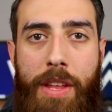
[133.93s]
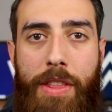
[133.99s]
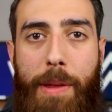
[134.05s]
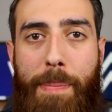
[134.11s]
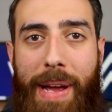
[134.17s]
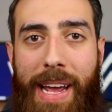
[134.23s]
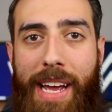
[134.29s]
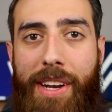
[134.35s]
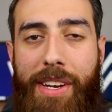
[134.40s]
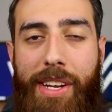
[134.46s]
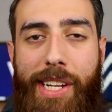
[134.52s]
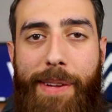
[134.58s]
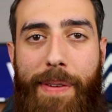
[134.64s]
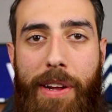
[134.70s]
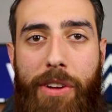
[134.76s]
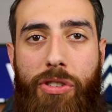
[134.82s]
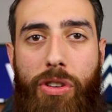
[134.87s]
The pan does
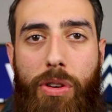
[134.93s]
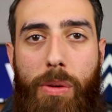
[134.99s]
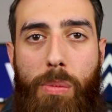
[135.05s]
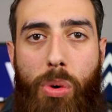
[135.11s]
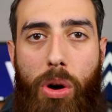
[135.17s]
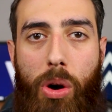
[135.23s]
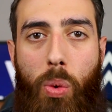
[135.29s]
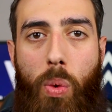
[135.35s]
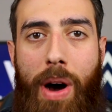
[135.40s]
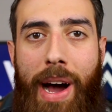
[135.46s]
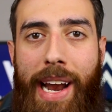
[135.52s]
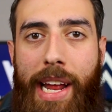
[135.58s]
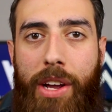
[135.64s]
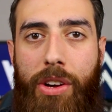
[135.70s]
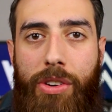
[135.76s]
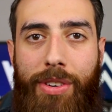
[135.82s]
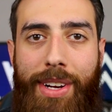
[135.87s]
feature a more
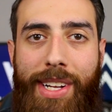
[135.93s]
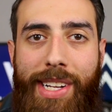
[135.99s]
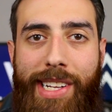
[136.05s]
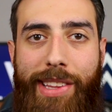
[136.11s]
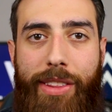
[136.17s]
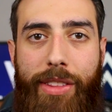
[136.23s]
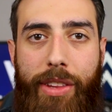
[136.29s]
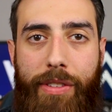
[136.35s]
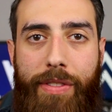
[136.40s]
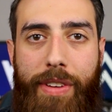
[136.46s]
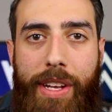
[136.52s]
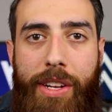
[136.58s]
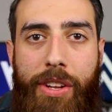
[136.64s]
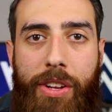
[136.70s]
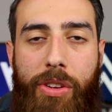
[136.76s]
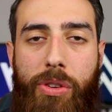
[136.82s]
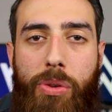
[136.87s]
wide-angle lens than the
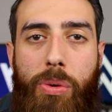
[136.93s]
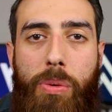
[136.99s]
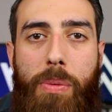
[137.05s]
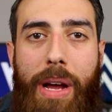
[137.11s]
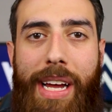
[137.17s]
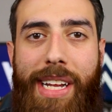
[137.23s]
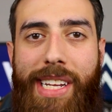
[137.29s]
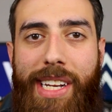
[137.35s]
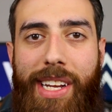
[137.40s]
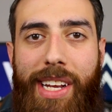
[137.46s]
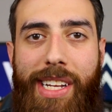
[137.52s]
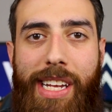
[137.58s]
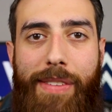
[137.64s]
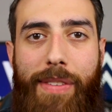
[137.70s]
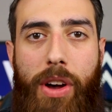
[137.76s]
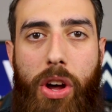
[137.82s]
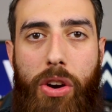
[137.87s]
V2, as it does
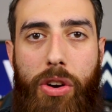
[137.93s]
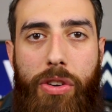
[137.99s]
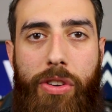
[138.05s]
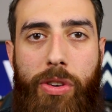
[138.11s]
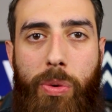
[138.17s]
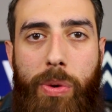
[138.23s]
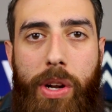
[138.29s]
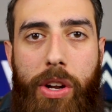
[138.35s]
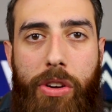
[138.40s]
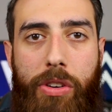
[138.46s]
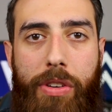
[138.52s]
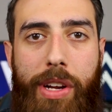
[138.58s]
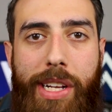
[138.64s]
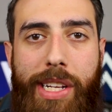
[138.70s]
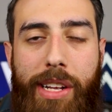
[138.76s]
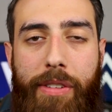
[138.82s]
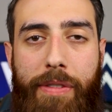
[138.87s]
have 120
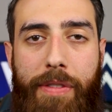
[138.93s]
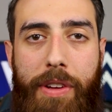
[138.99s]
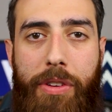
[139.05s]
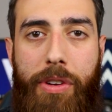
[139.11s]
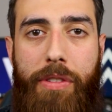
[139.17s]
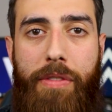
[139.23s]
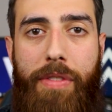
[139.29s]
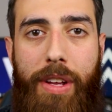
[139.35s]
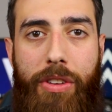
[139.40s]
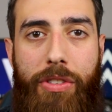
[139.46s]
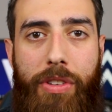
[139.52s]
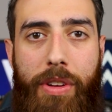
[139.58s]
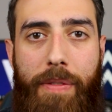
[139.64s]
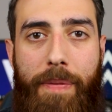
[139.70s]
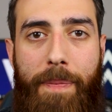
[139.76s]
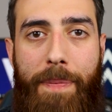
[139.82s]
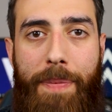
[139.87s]
degrees field of vision.